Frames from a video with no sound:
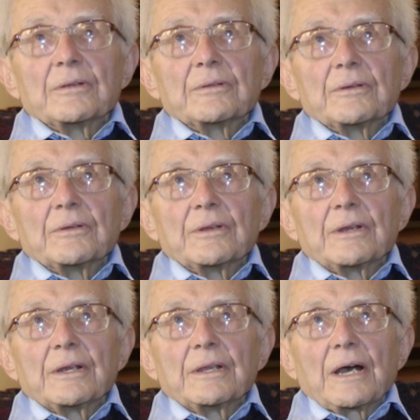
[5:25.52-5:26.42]

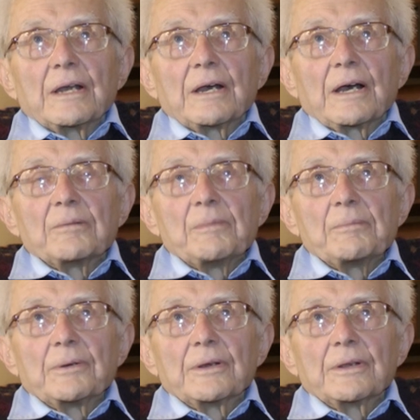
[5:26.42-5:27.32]
I
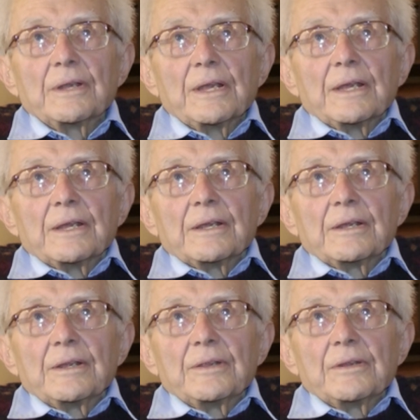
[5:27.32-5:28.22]
remember
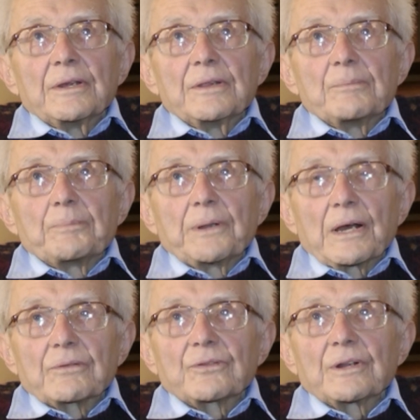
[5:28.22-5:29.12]
in the
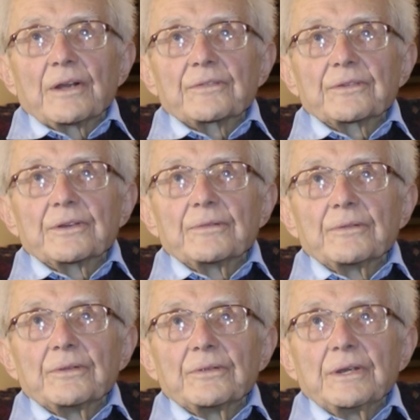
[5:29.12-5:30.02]

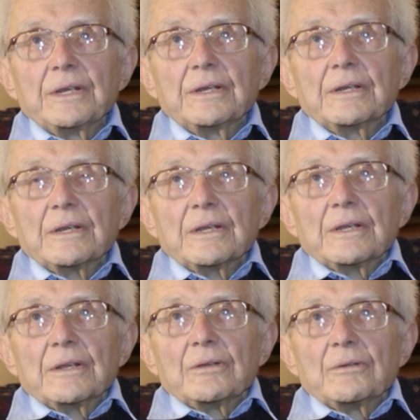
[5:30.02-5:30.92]
Planckstrasse, the
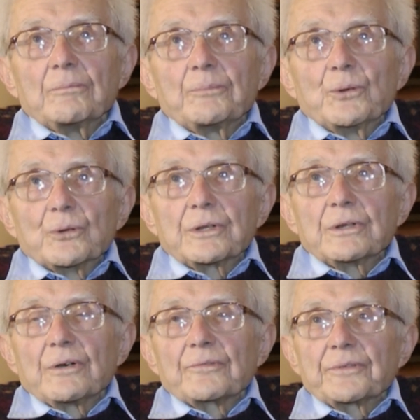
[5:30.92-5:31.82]

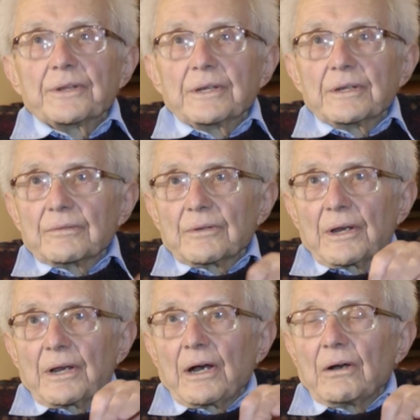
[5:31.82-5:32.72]
beauty of the
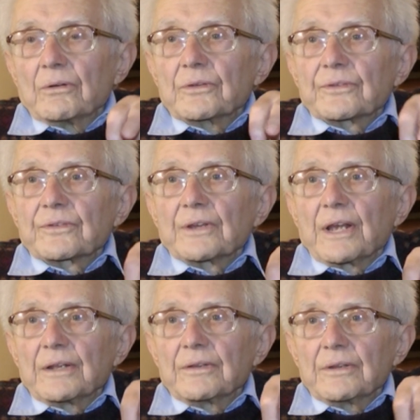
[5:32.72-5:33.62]
house,
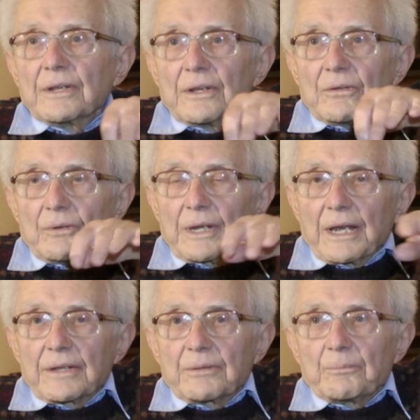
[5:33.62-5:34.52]
and
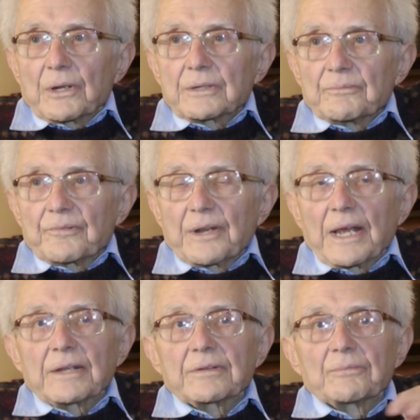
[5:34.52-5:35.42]
we had the bottom
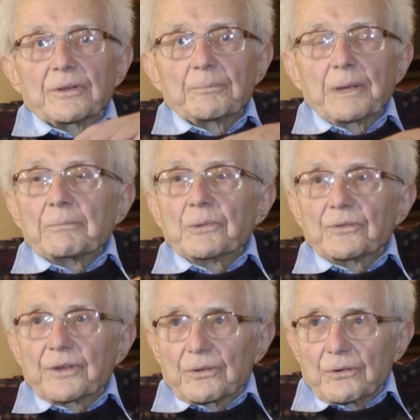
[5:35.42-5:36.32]
flat with a big
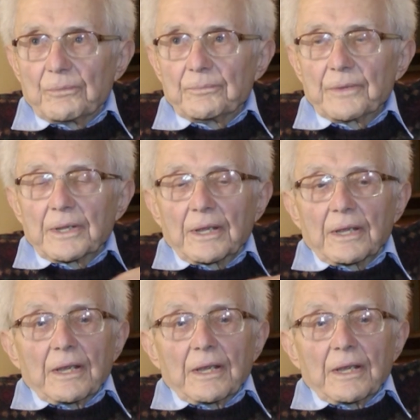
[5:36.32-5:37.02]
music room, mm.